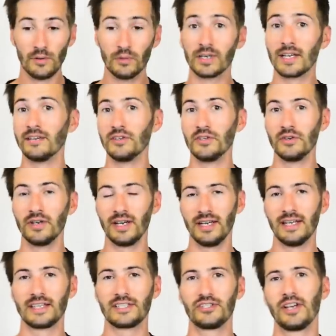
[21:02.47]
We'll give you in
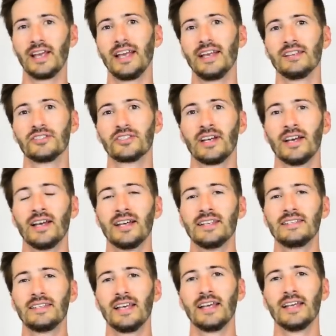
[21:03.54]
exchange
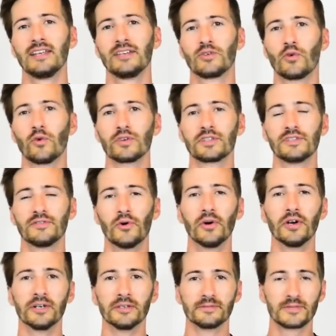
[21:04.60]
10 quarts of
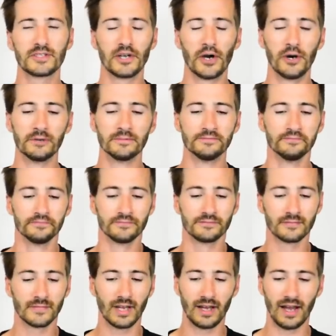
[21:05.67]
oil. So
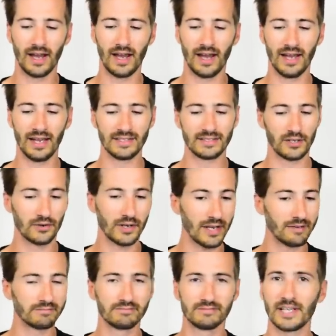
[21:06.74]
I said,
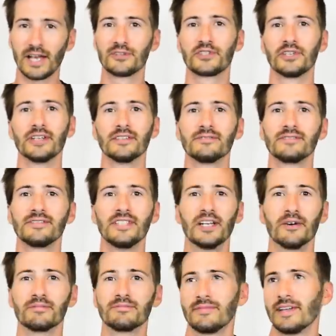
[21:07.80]
okay, sounds good. You
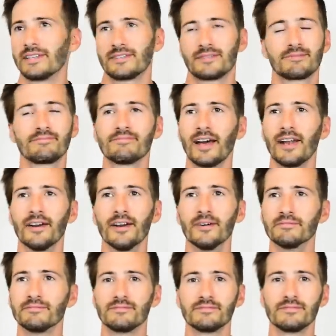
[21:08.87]
know, that's, I don't
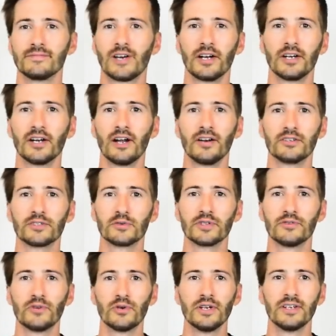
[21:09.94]
know, $100 worth
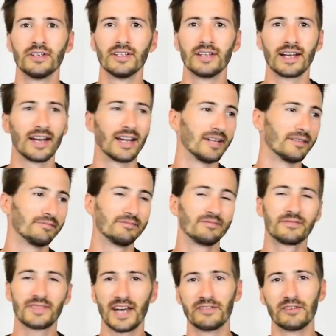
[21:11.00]
of oil. And I got a
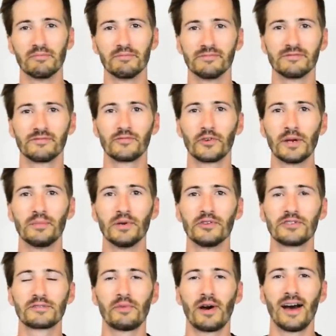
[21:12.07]
kind of a free booth
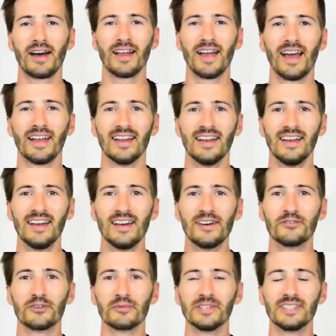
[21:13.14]
spot at
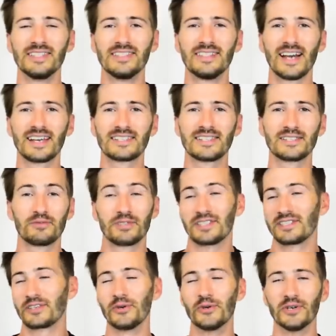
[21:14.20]
Formula D Texas, which
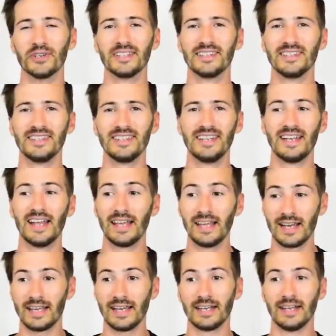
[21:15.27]
is cool. And that,
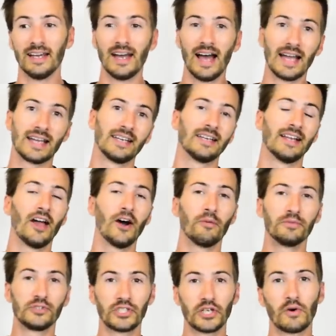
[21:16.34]
again, I can
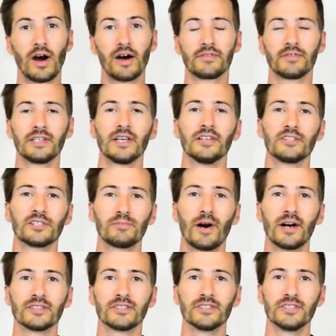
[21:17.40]
help show off for the other
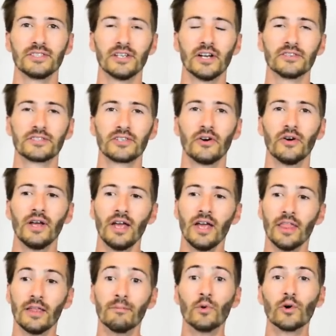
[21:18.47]
sponsors, you know? So
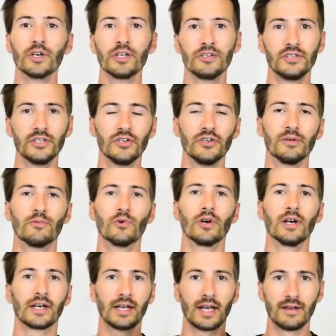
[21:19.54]
the more you do, the
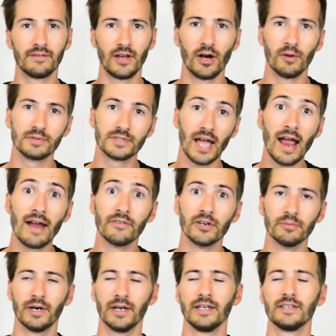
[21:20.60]
more it kind of helps
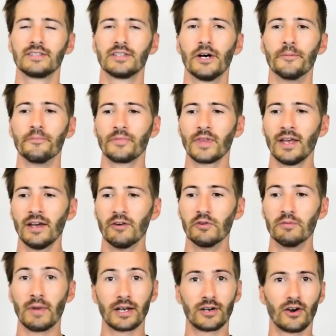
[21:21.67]
everybody. So
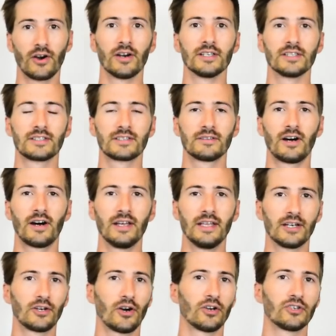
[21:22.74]
when my car is in
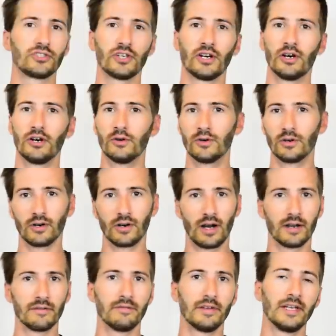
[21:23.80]
a car show or
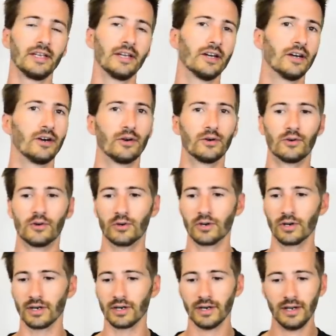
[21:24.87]
on a video
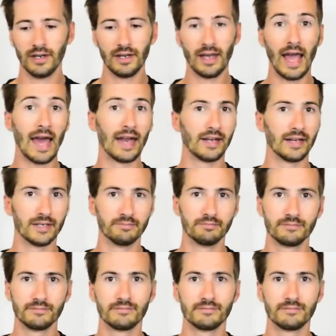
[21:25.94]
or at a